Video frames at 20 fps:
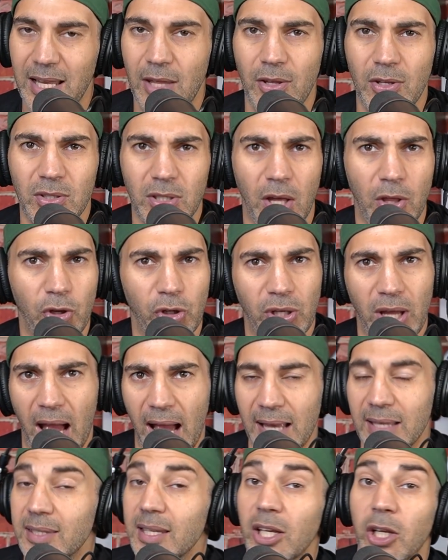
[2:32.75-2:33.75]
Now, there's other
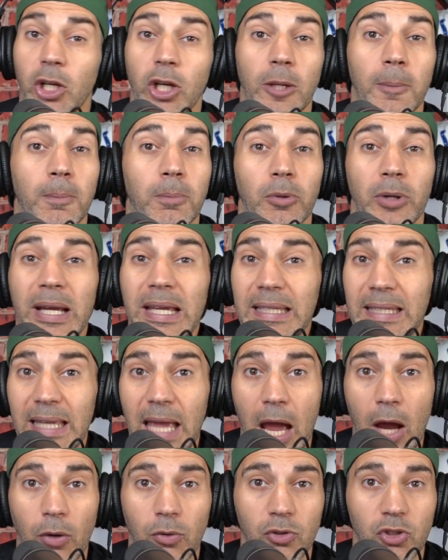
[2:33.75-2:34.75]
guys that could break
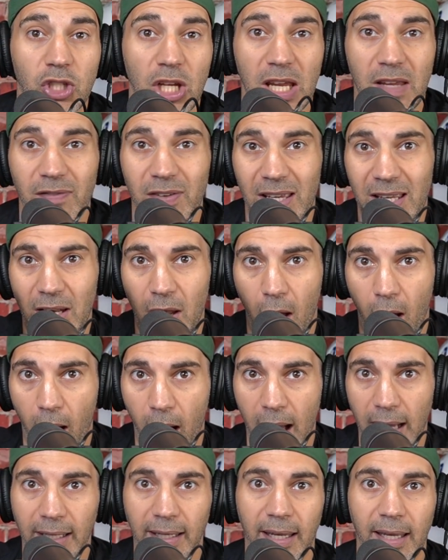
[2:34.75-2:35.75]
out Javian
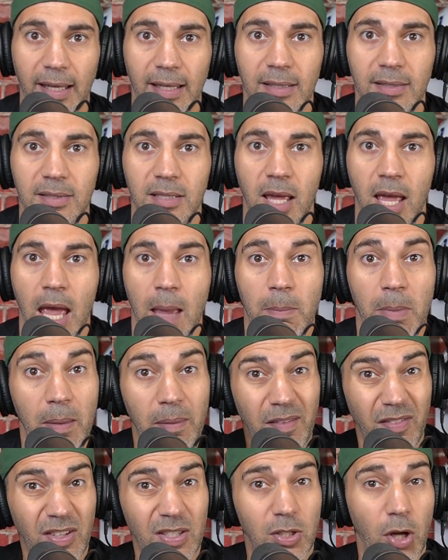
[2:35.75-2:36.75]
Hawkins,
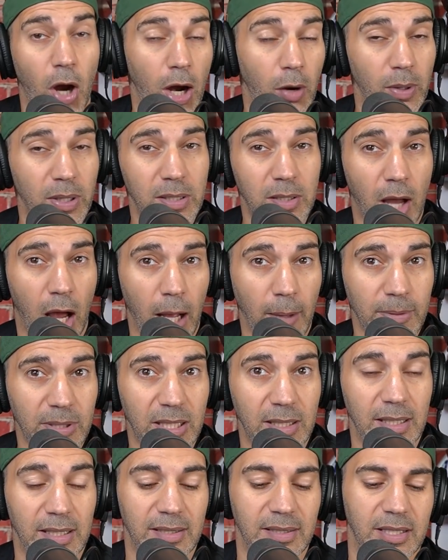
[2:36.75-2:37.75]
maybe even Darwin
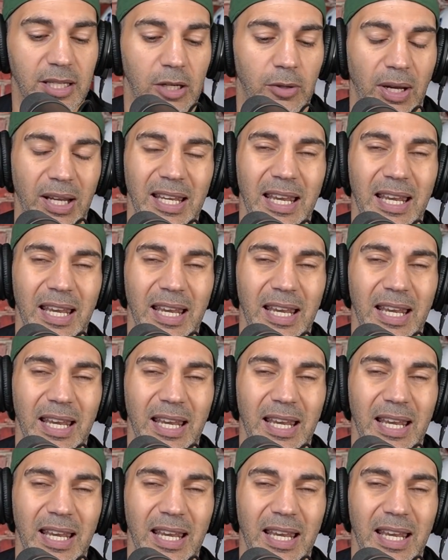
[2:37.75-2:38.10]
Thompson this year, right?